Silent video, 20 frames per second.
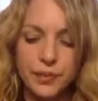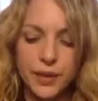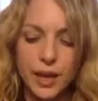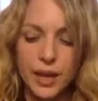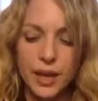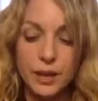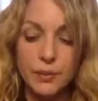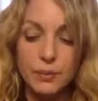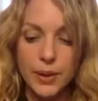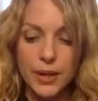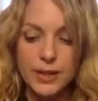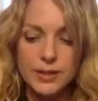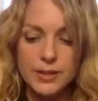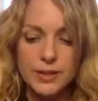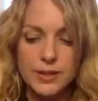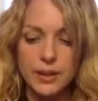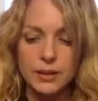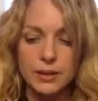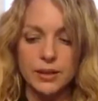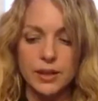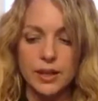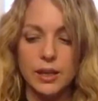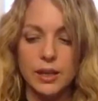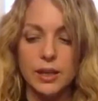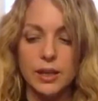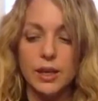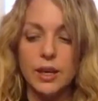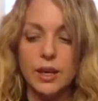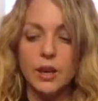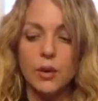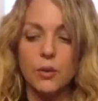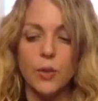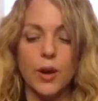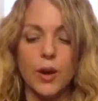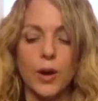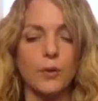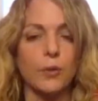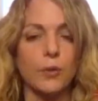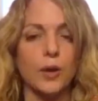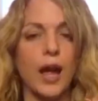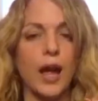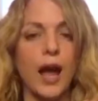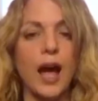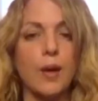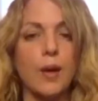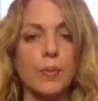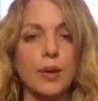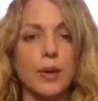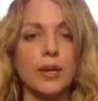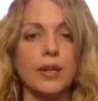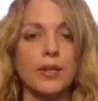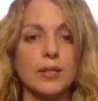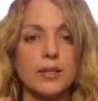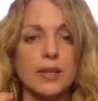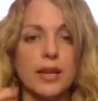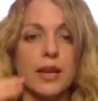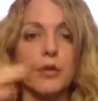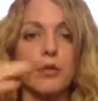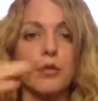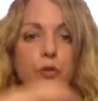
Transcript: And basically what would happen is, like,